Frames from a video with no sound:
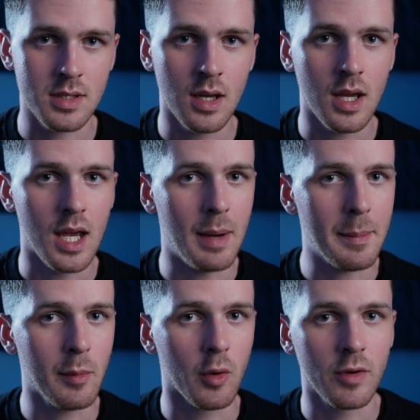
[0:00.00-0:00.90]
It might be
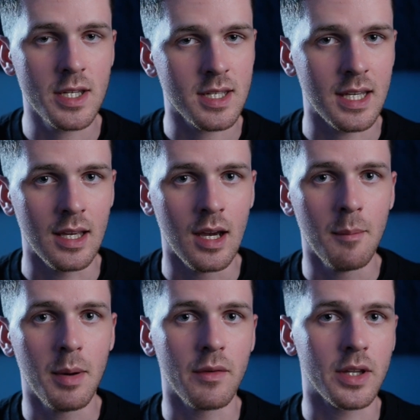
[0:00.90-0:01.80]
more risky, but the
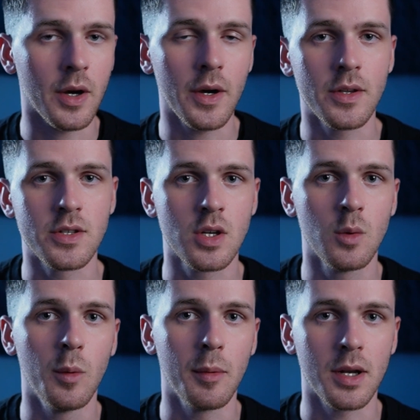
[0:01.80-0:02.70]
returns will be
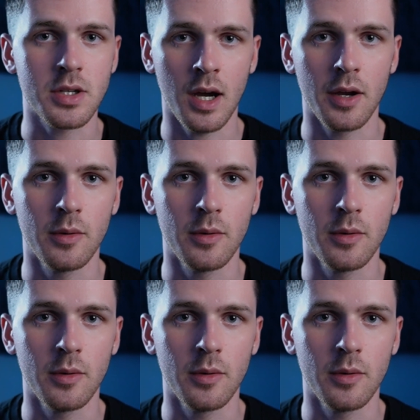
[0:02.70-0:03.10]
much higher.